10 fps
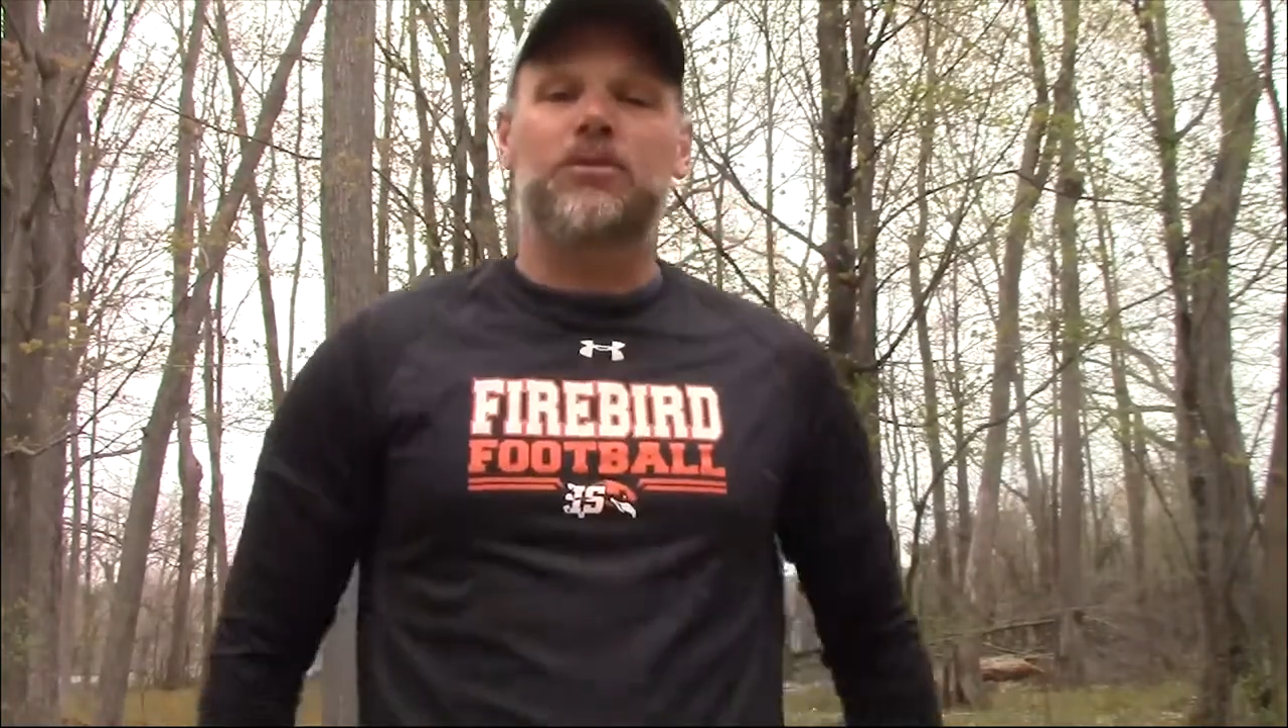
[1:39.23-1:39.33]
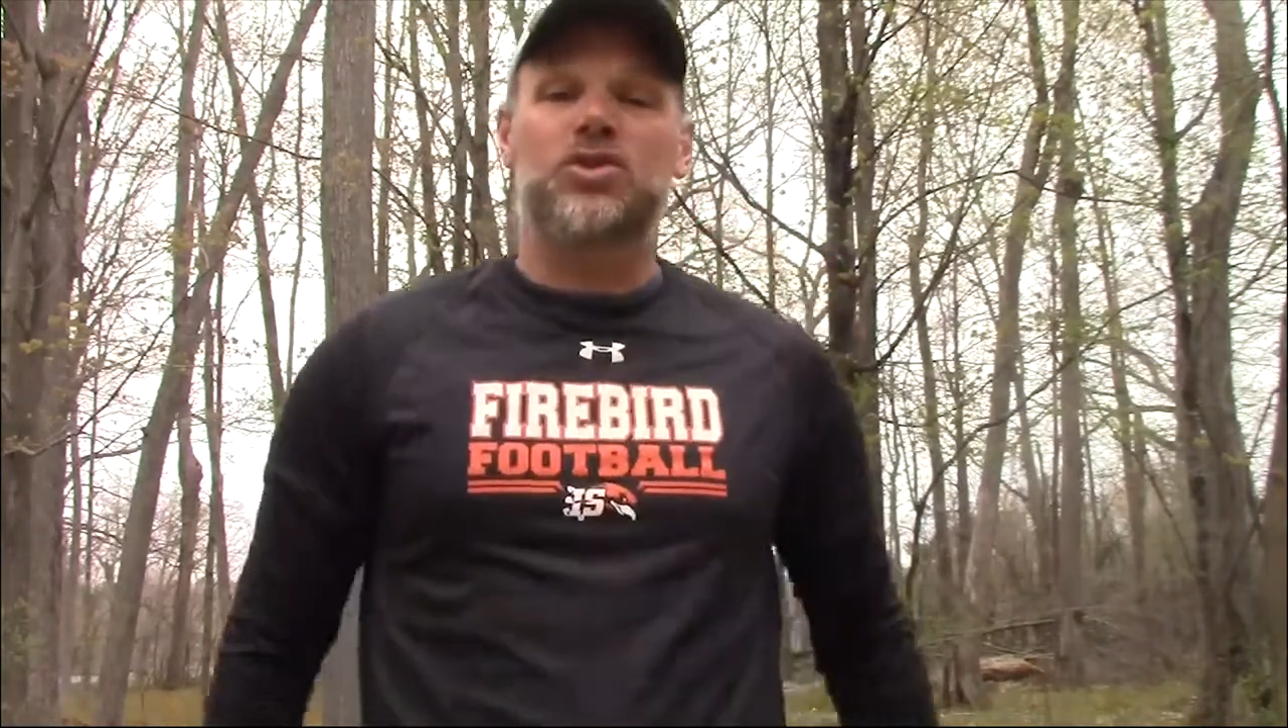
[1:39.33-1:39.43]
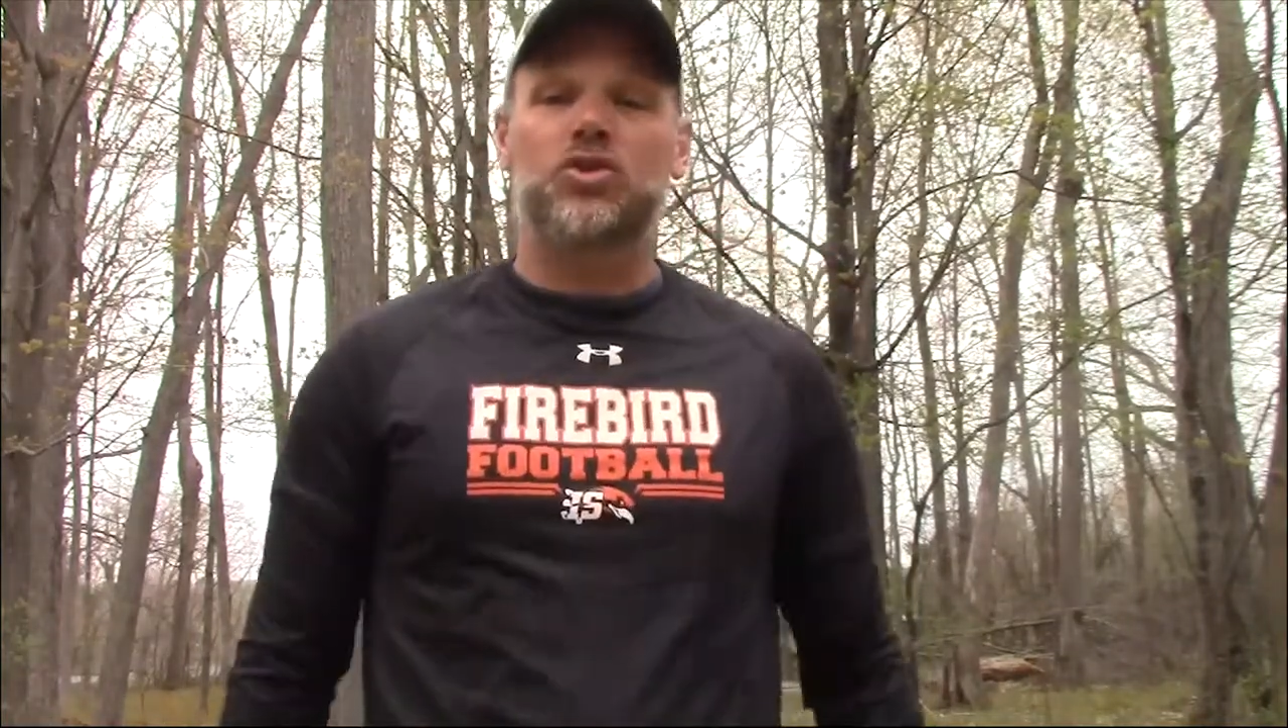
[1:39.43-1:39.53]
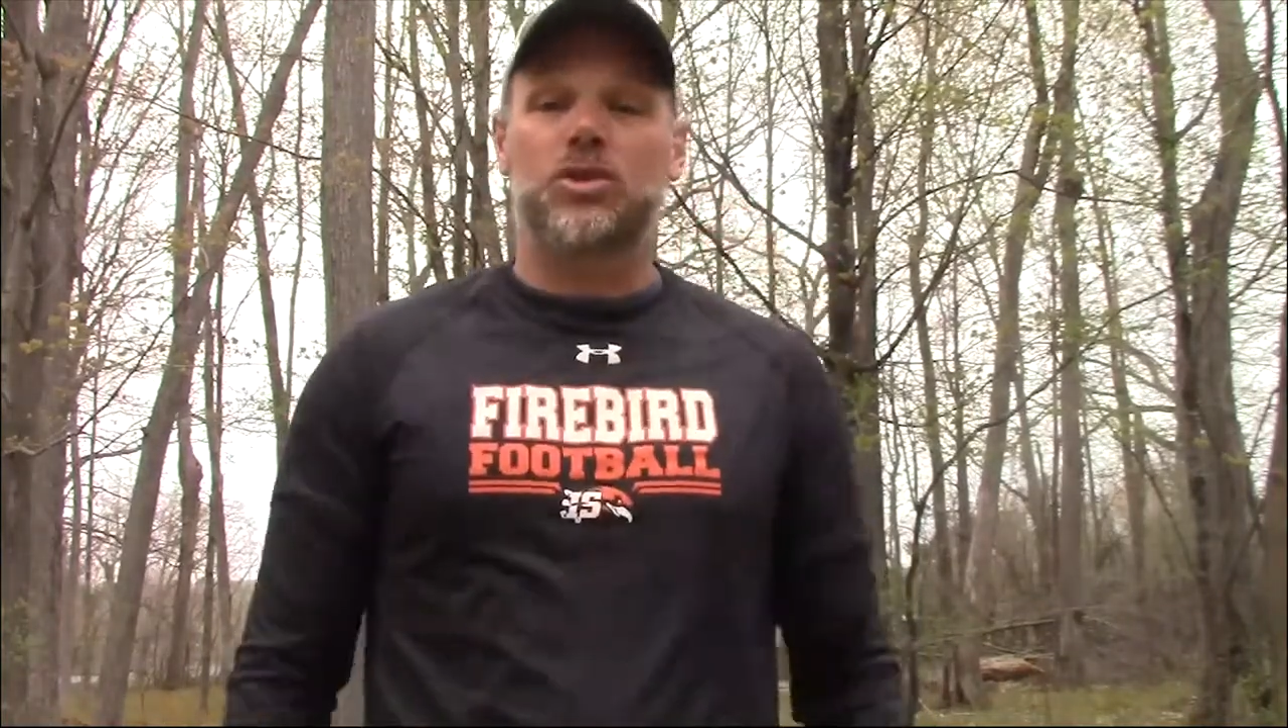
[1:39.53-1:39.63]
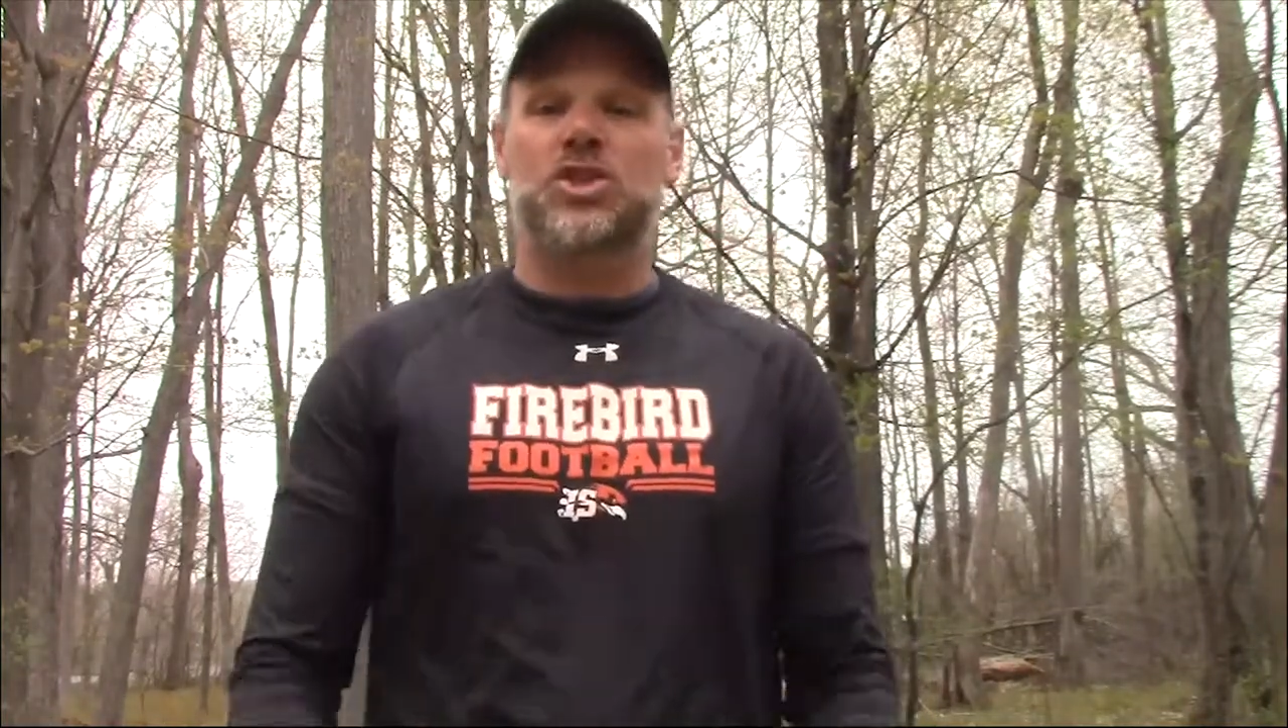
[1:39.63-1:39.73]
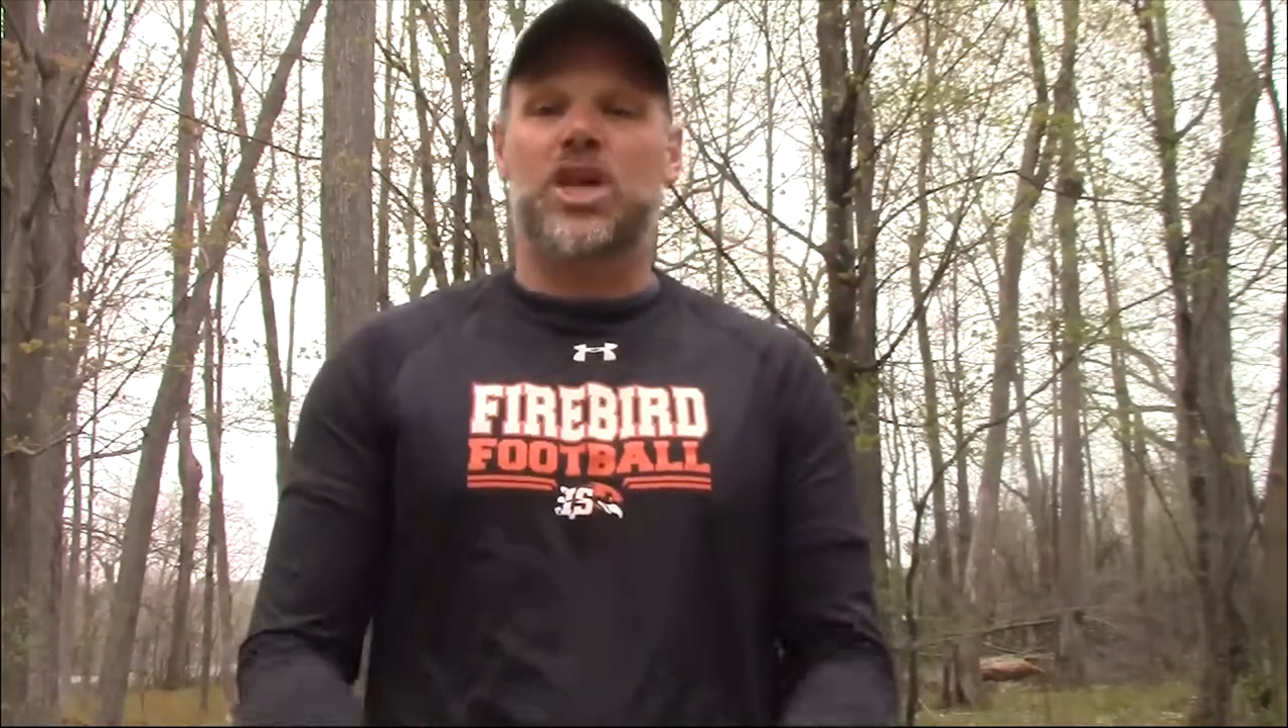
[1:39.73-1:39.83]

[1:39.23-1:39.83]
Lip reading: with short,